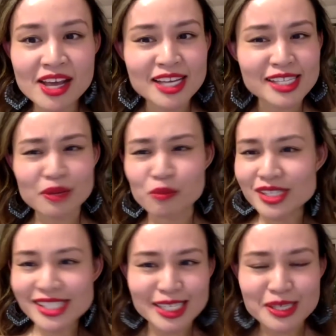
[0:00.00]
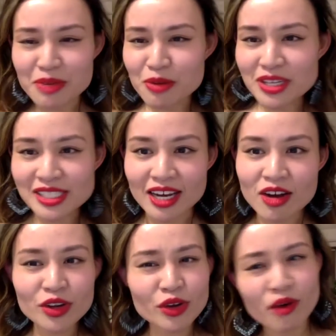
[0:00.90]
someone said to me once, like,
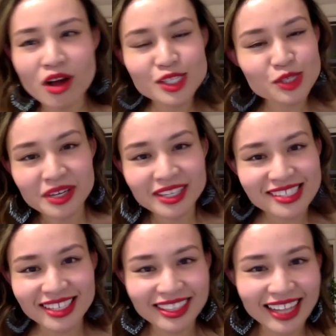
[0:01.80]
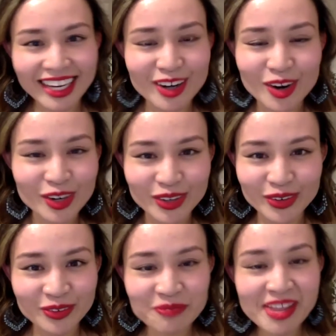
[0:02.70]
"Oh, you're all sweetness and light, aren't you?"